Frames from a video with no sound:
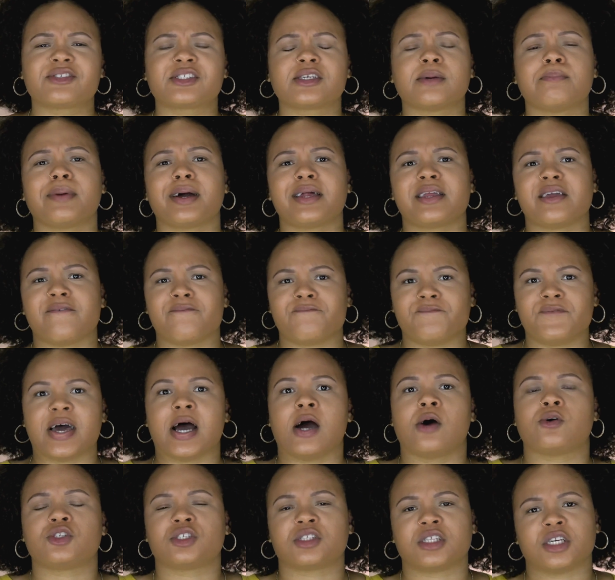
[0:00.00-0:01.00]
somebody
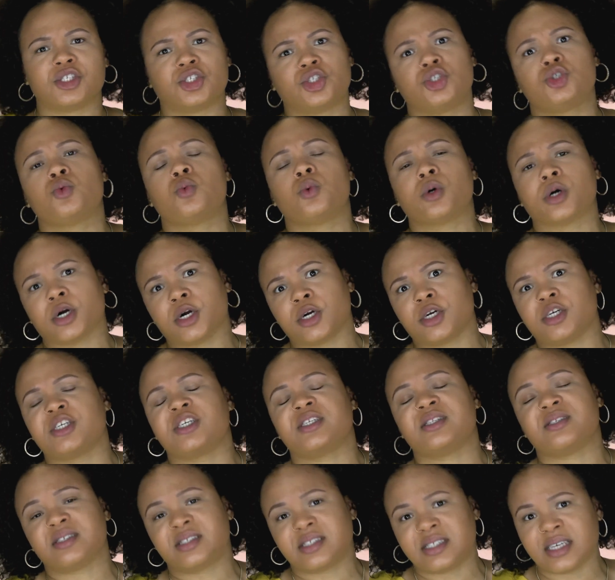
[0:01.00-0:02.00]
vouch that you were a
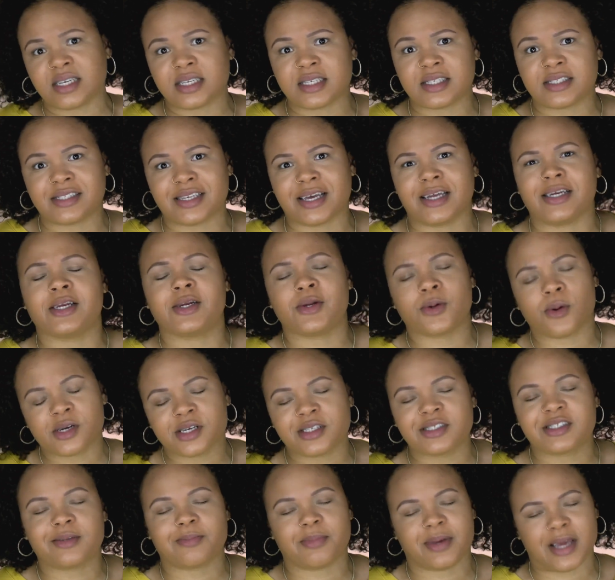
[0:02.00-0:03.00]
good citizen in order
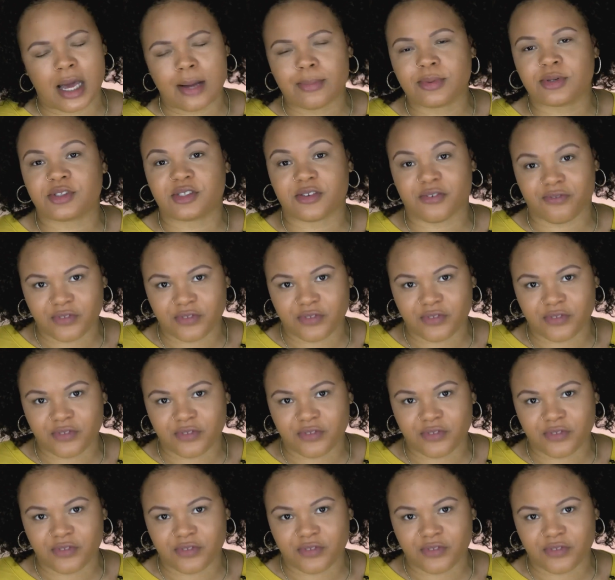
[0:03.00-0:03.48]
to be able to